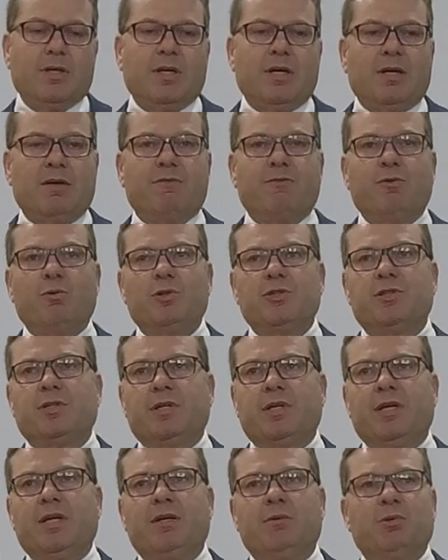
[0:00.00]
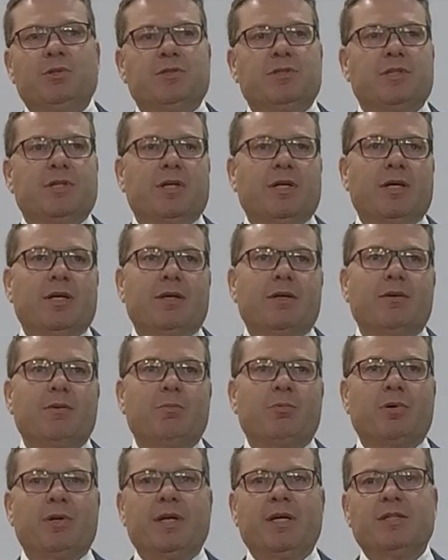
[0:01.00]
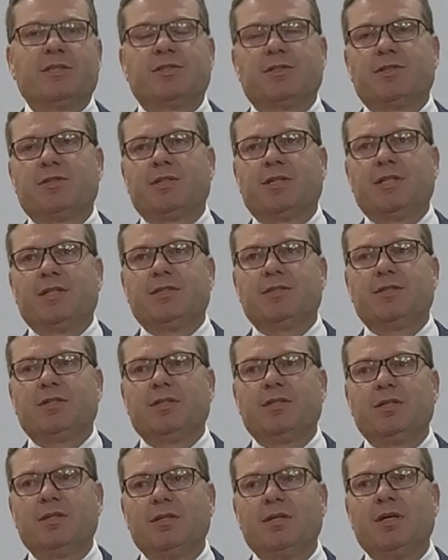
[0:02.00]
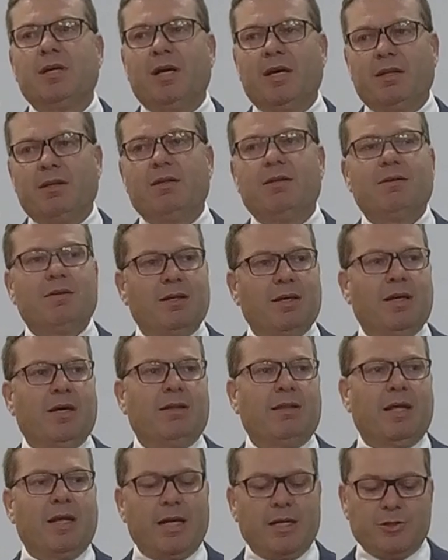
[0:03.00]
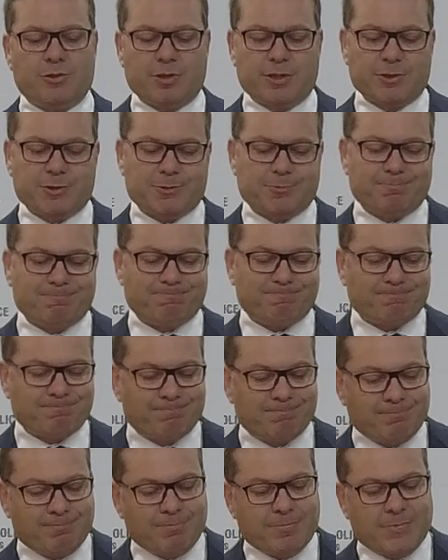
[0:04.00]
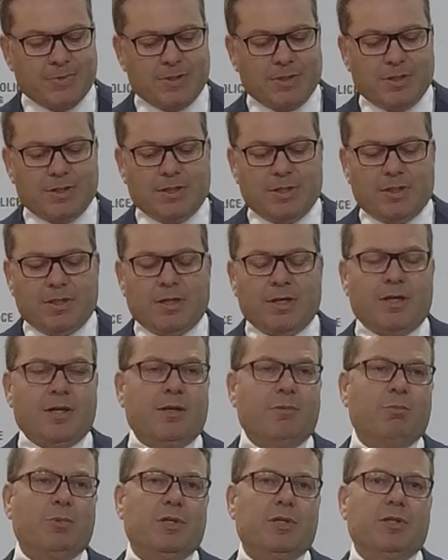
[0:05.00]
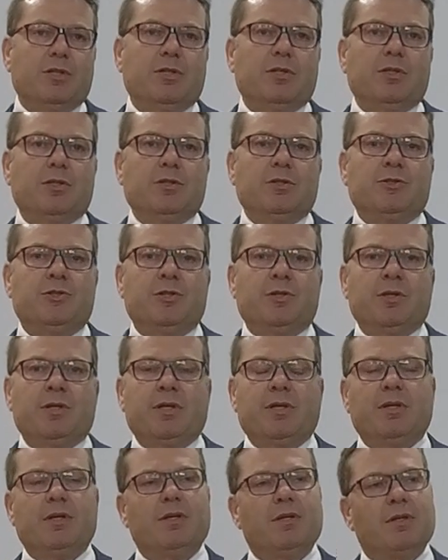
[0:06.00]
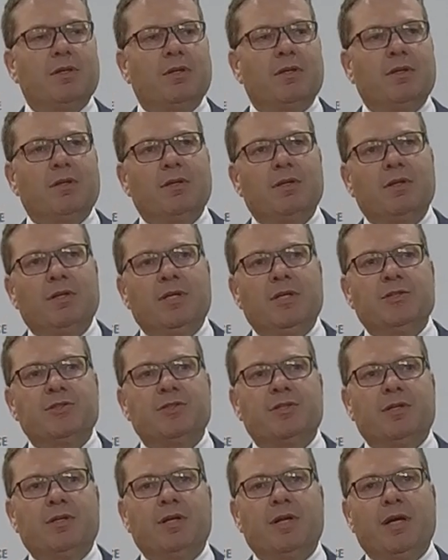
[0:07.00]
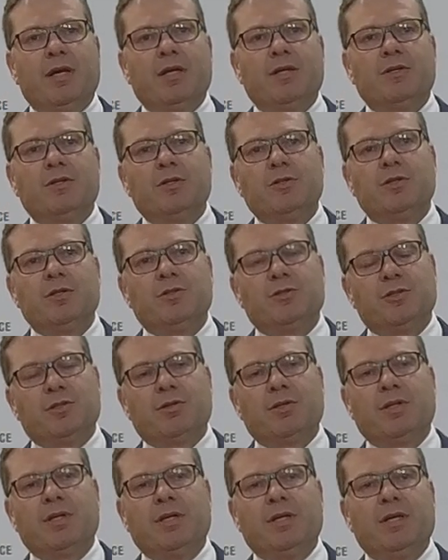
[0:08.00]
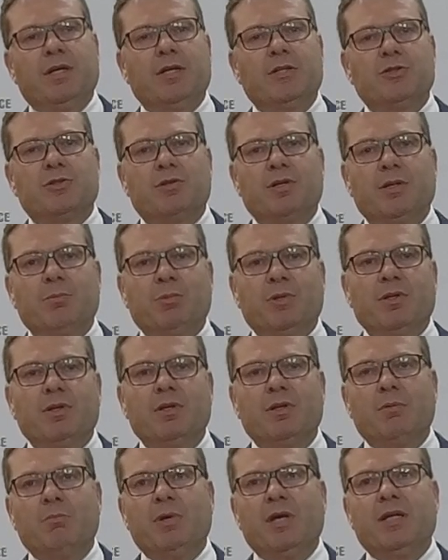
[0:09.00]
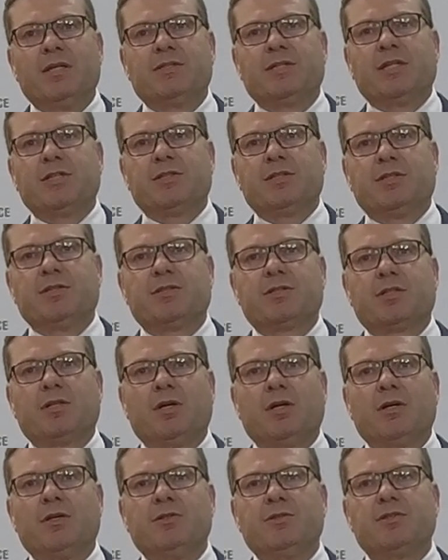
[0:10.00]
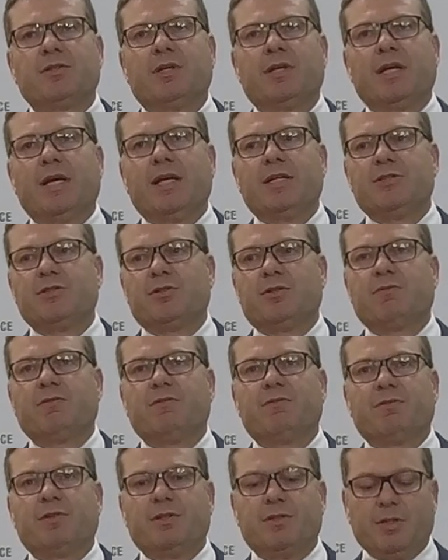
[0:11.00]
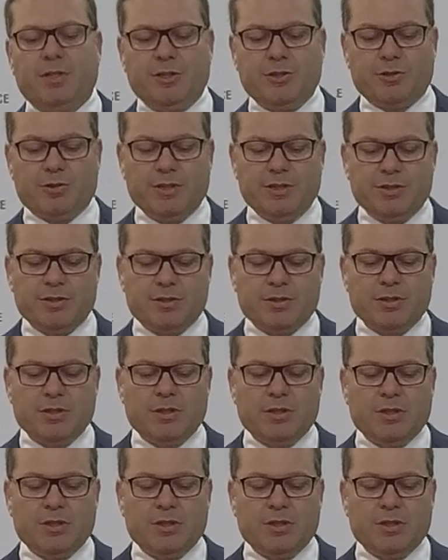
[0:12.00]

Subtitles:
Unfortunately, he was pronounced deceased at that address. During the incident and during the treatment, the man's actually disclosed that he had self-inflicted injuries,